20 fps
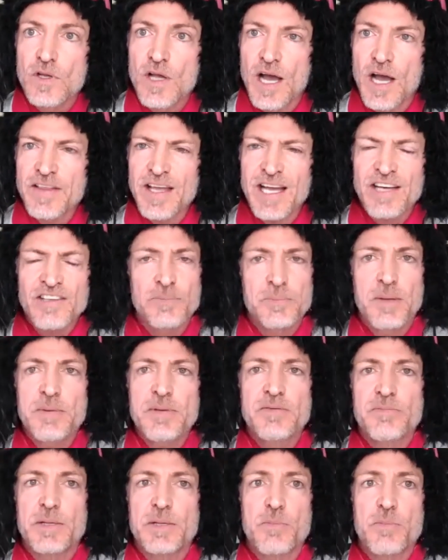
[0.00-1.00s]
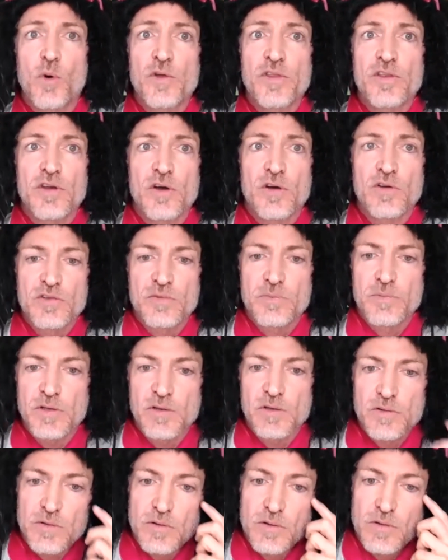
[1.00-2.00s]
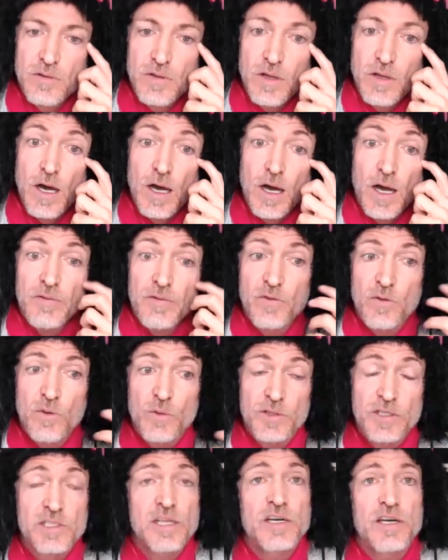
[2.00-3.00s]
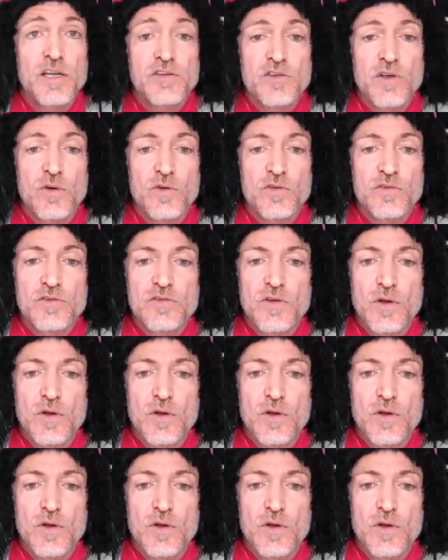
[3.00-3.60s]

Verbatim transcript: actually, maybe even be more than host, but I've only done it as host.